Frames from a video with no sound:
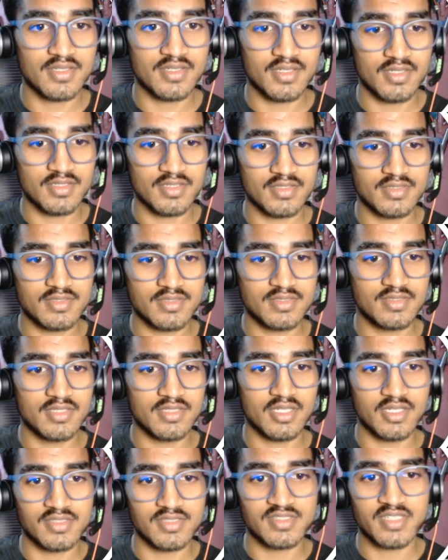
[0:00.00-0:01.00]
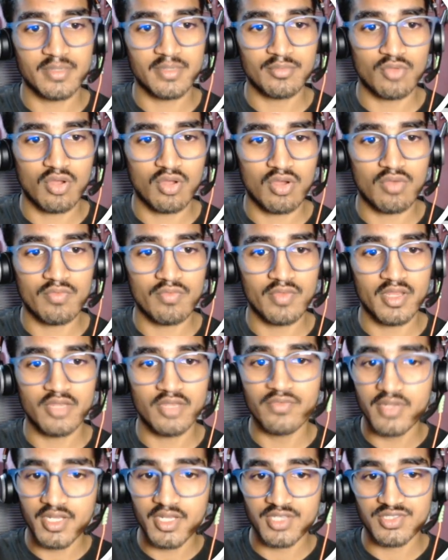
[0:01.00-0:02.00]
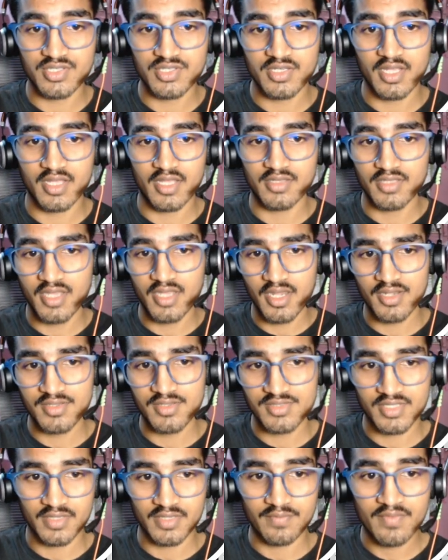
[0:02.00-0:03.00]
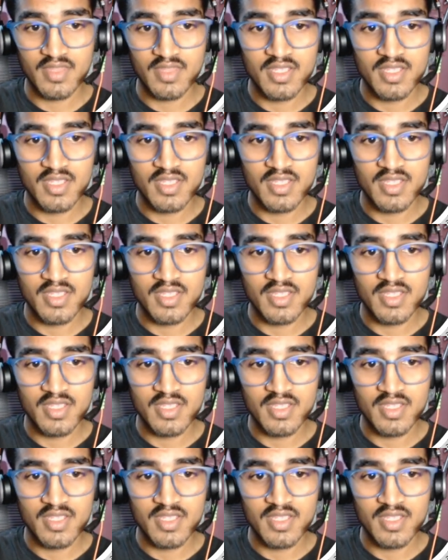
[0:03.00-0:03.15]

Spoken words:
is the concept of invitation and the handshake.